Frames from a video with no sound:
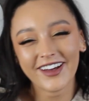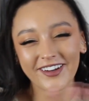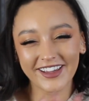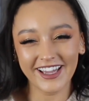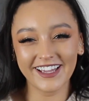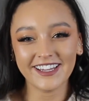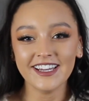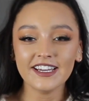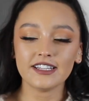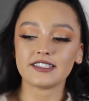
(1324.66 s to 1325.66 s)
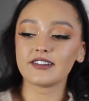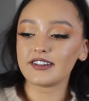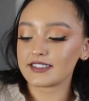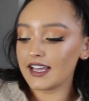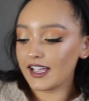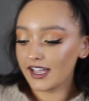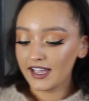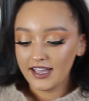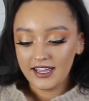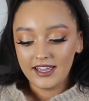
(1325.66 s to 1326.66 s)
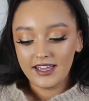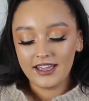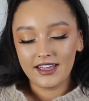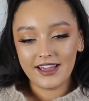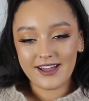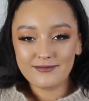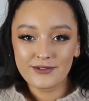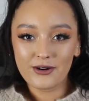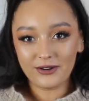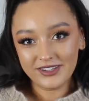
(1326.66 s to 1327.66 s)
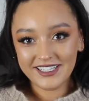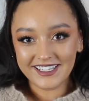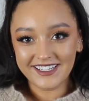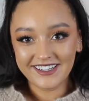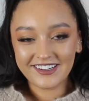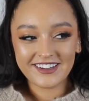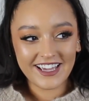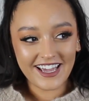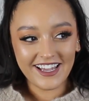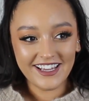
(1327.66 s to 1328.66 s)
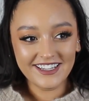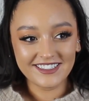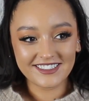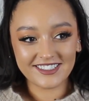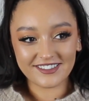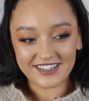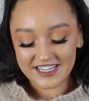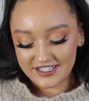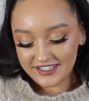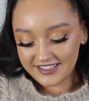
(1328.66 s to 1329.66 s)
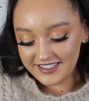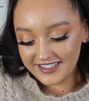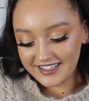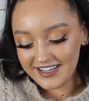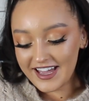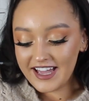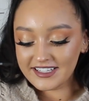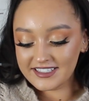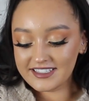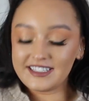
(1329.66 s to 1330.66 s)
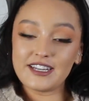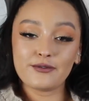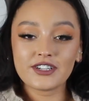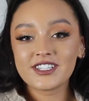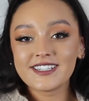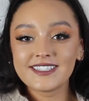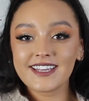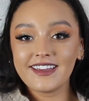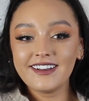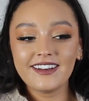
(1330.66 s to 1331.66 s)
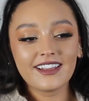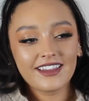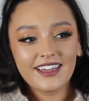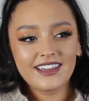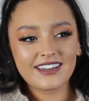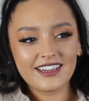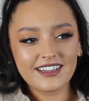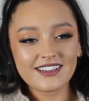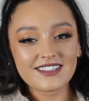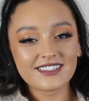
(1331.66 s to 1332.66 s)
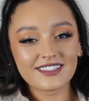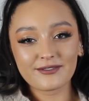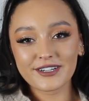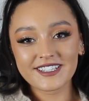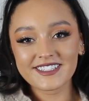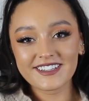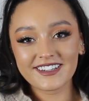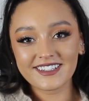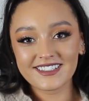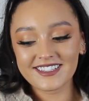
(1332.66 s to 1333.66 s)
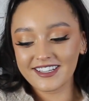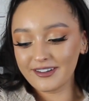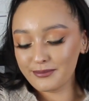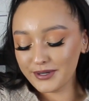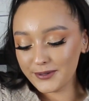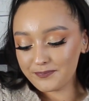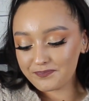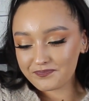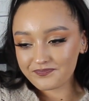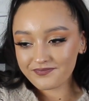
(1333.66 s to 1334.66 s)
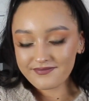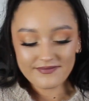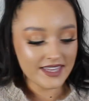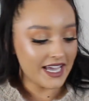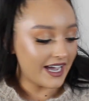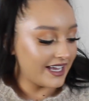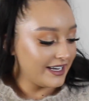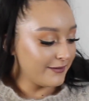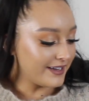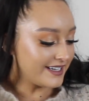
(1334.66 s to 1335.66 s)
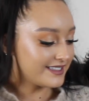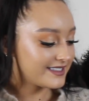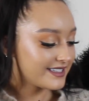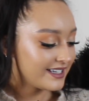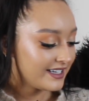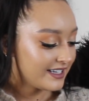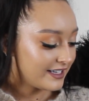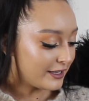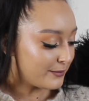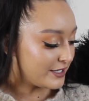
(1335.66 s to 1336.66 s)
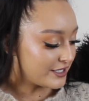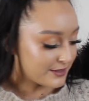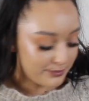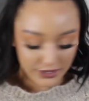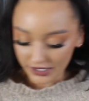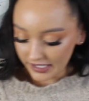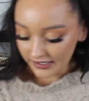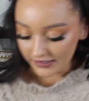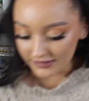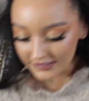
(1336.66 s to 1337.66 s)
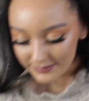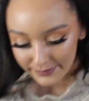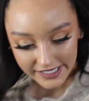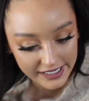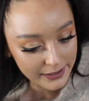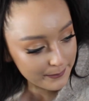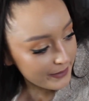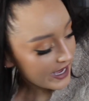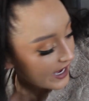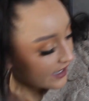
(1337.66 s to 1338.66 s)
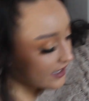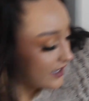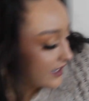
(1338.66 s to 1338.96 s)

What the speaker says: Okay. And so I was like, I'm golden, okay. And so I did what she said, and I liked it. It works good still. But yeah, anyways, let me just put all this makeup back